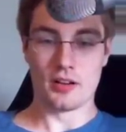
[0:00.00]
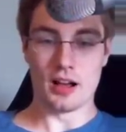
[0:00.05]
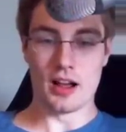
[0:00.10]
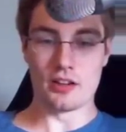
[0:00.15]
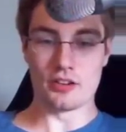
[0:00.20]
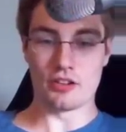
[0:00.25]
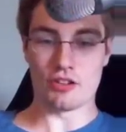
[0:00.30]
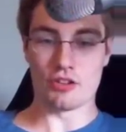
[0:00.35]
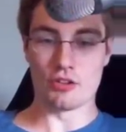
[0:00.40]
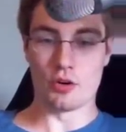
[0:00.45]

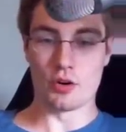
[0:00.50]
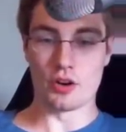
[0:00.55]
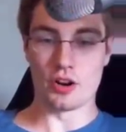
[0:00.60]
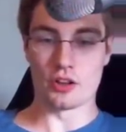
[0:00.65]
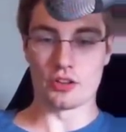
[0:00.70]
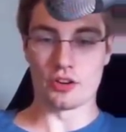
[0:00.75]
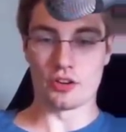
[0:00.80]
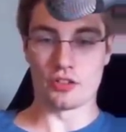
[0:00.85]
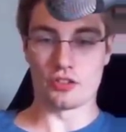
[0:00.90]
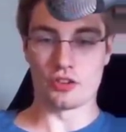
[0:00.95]
and just throw
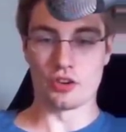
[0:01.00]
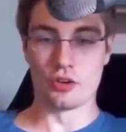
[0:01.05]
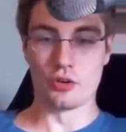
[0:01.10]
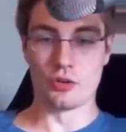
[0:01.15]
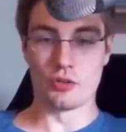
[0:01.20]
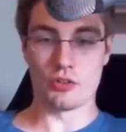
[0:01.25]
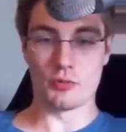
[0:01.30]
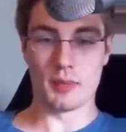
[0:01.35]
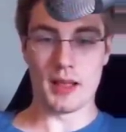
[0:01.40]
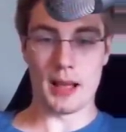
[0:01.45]
another two
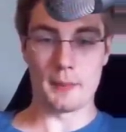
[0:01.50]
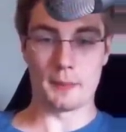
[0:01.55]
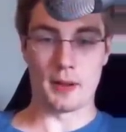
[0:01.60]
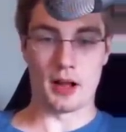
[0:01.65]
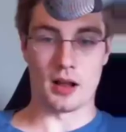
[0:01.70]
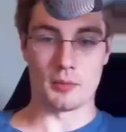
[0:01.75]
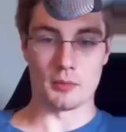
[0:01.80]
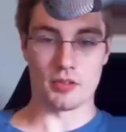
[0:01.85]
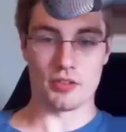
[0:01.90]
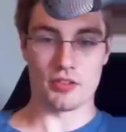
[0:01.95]
splat
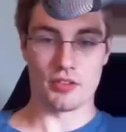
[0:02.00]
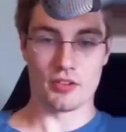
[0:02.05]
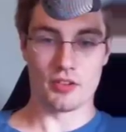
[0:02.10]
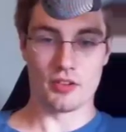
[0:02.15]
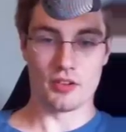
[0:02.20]
bombs.